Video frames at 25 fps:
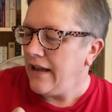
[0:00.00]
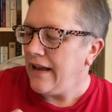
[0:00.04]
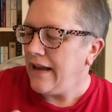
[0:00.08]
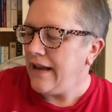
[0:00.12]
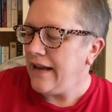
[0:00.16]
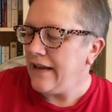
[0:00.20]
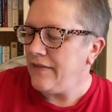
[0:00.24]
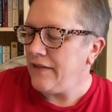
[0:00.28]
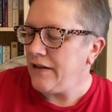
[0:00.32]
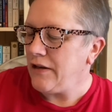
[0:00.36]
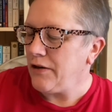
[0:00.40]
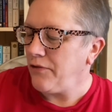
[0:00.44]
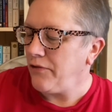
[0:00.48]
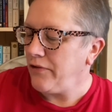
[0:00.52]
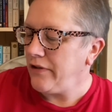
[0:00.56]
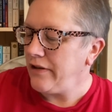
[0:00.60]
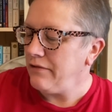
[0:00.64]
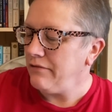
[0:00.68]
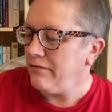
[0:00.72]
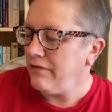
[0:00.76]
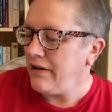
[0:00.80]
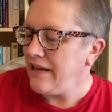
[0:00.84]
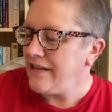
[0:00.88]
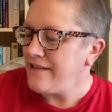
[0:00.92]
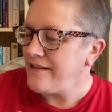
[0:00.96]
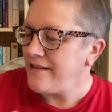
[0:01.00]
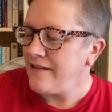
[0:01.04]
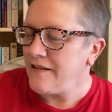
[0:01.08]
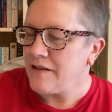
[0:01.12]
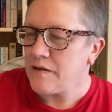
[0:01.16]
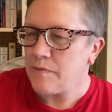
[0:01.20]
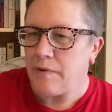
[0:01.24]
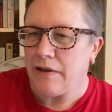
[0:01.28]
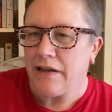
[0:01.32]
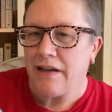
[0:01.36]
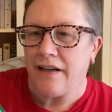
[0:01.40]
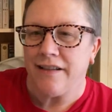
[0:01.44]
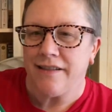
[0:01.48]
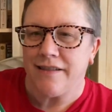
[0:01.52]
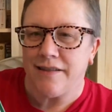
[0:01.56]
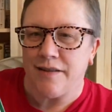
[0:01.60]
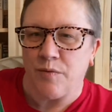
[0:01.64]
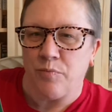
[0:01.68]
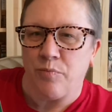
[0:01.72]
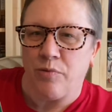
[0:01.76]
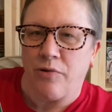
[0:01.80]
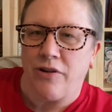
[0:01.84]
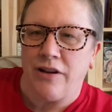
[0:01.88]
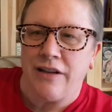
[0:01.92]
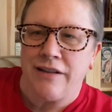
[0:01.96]
and the only reason is because the
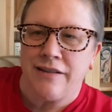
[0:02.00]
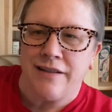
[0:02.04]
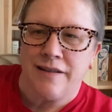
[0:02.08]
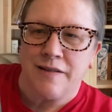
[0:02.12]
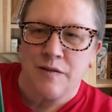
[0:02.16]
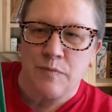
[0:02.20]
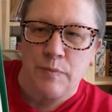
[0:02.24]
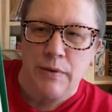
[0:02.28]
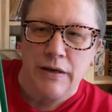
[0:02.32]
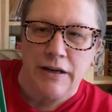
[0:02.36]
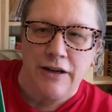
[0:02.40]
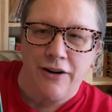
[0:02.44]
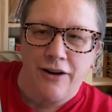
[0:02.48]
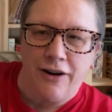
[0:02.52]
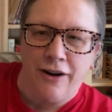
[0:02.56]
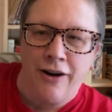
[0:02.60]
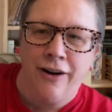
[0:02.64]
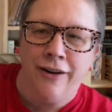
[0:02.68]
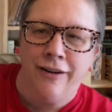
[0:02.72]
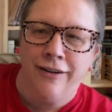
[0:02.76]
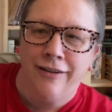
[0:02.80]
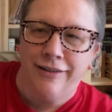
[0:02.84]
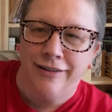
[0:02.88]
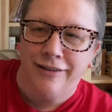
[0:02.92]
print is bigger.